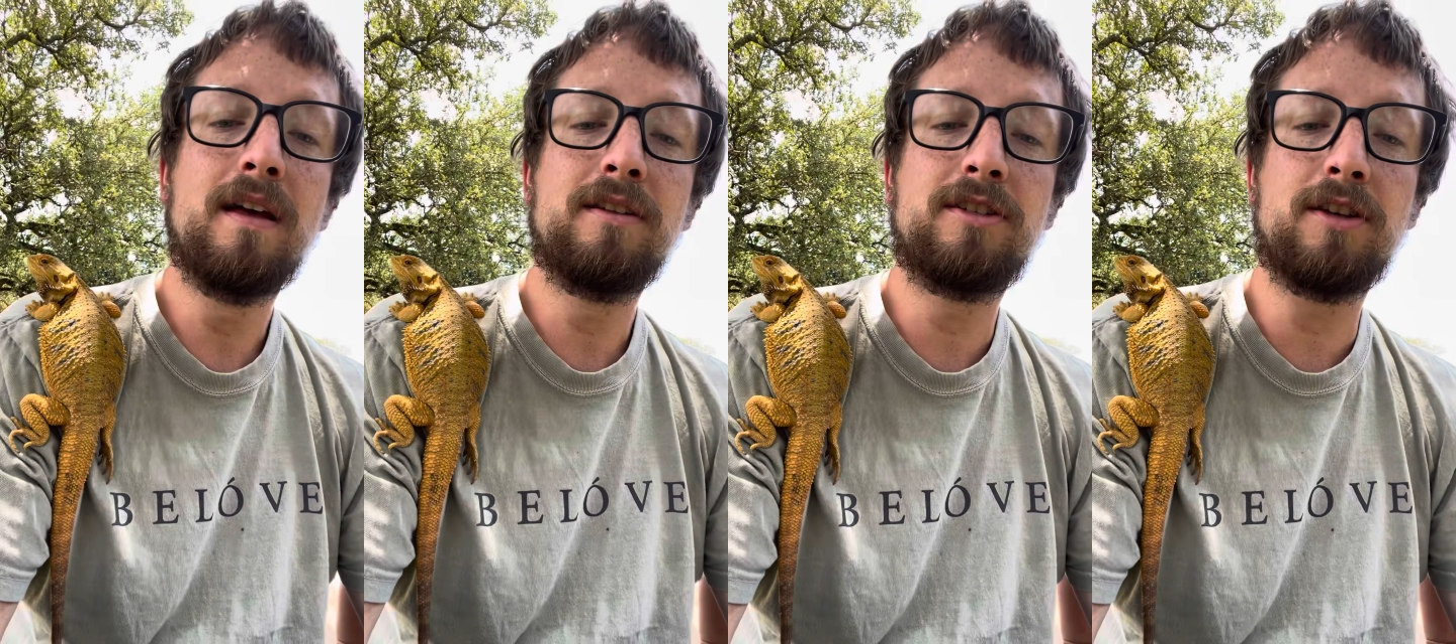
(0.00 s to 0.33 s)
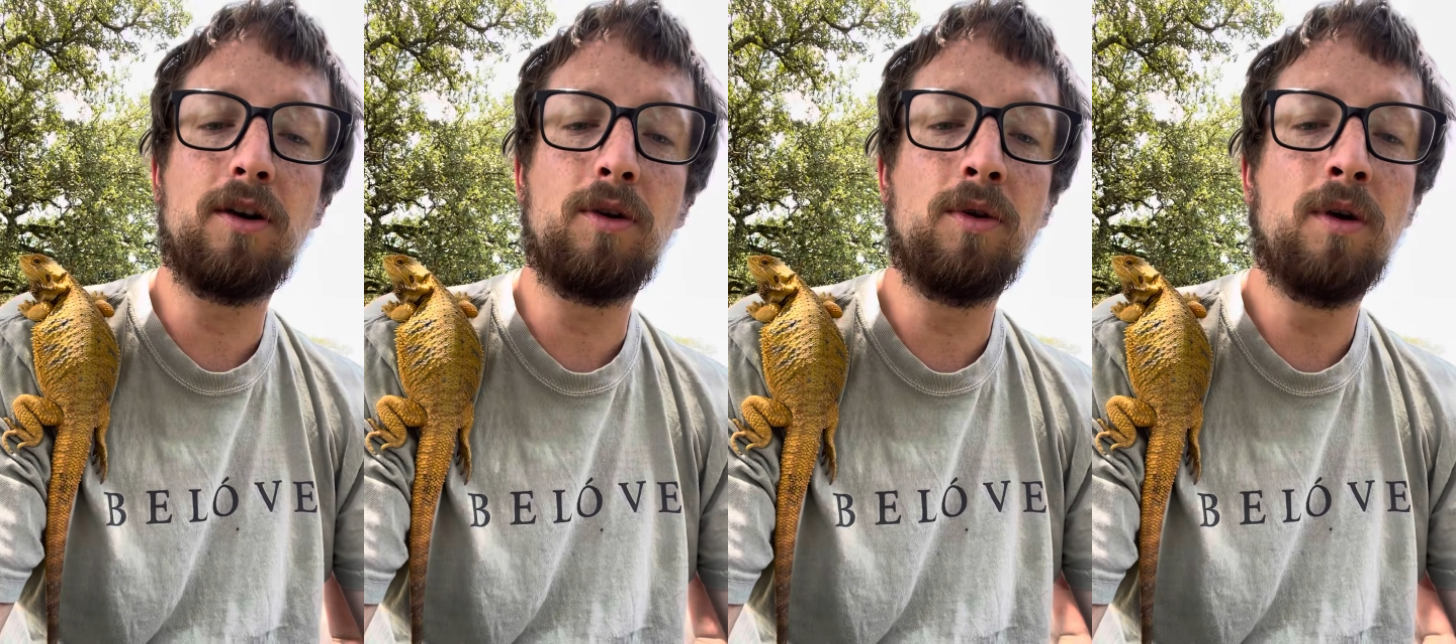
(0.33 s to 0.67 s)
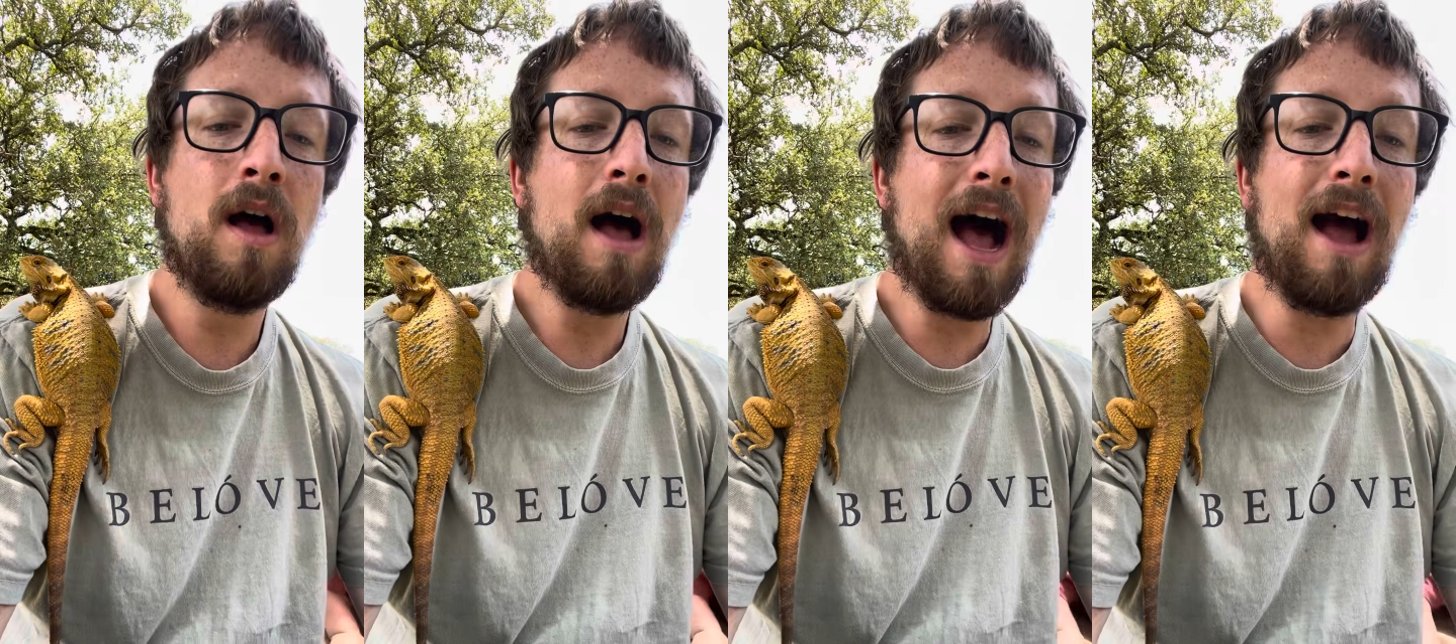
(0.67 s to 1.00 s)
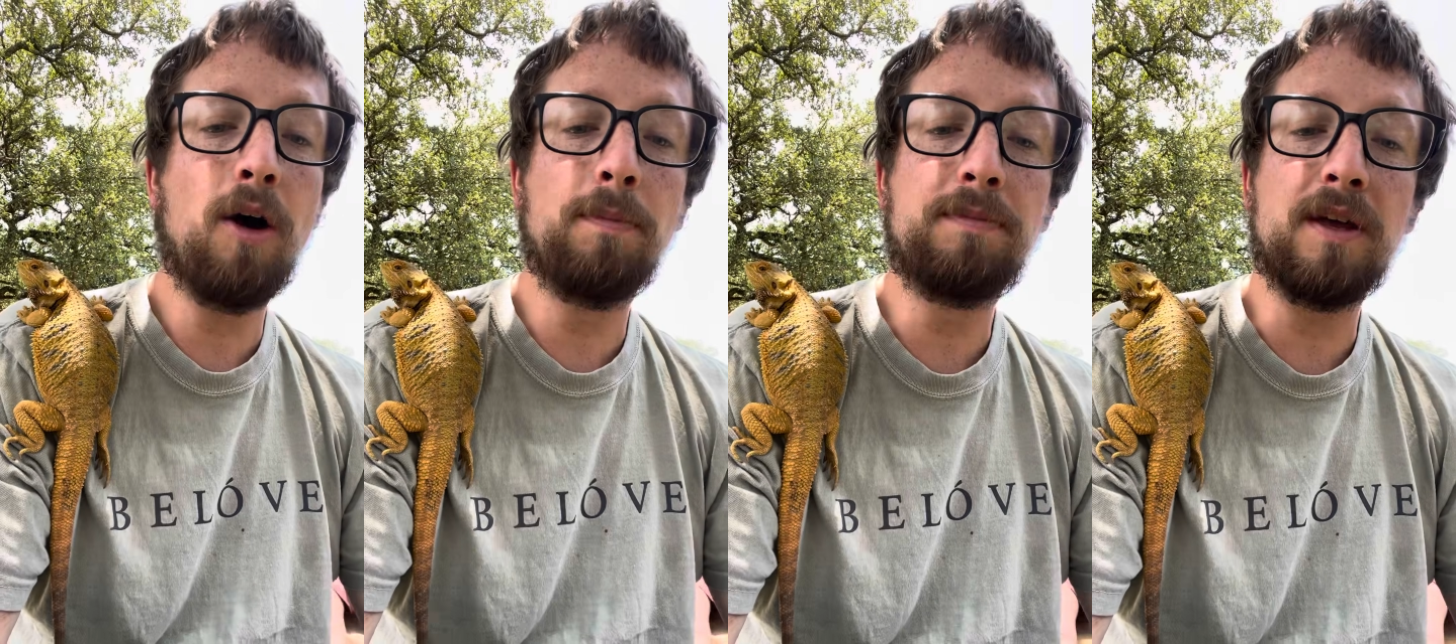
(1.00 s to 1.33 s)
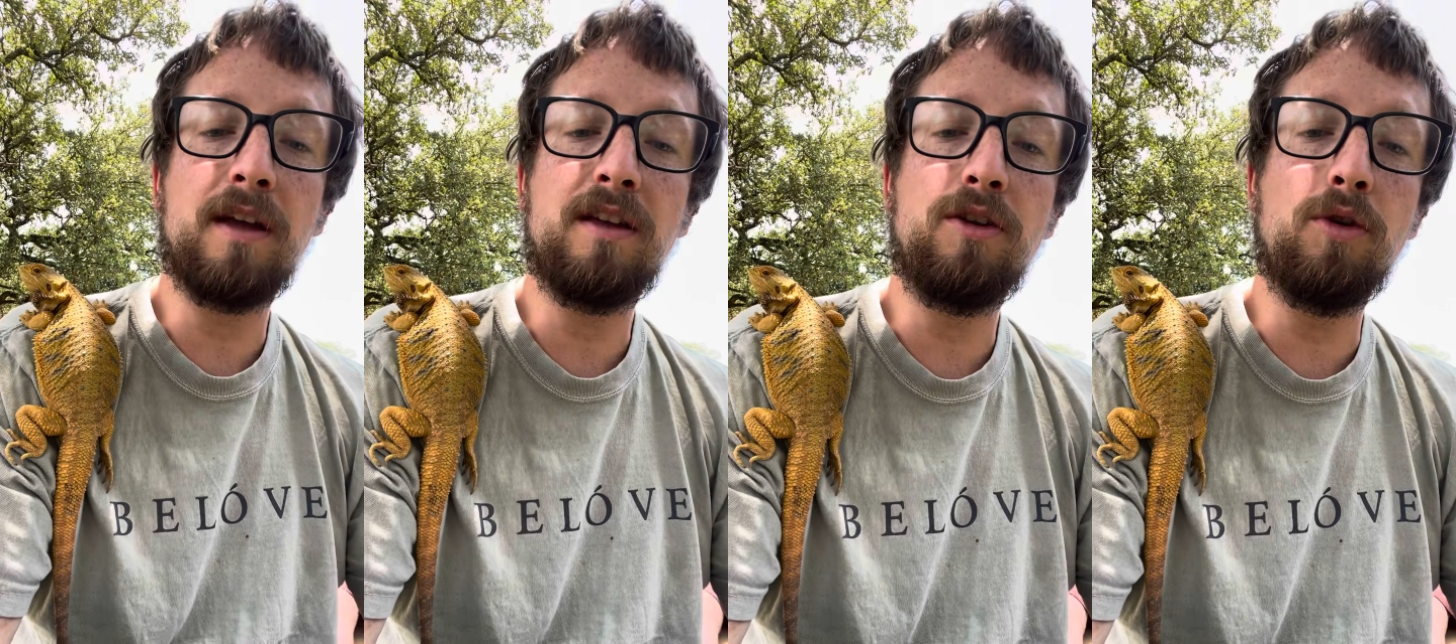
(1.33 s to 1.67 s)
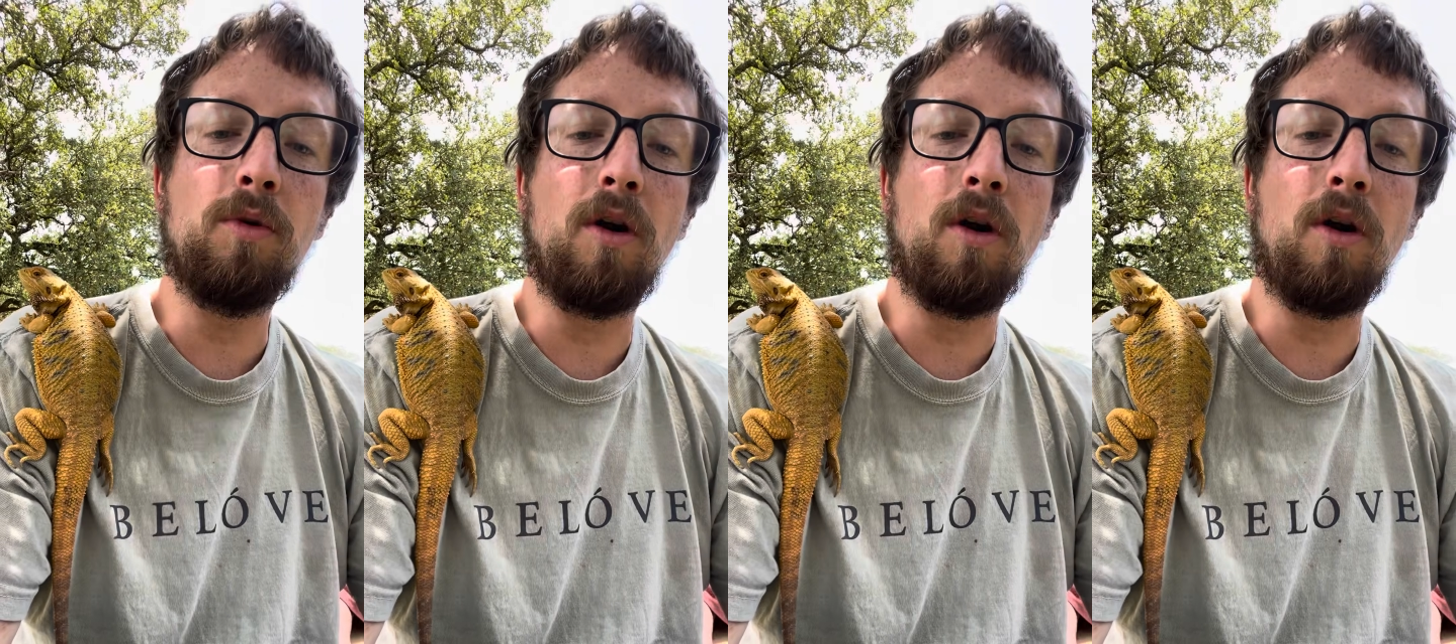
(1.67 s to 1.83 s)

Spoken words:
So I hope that you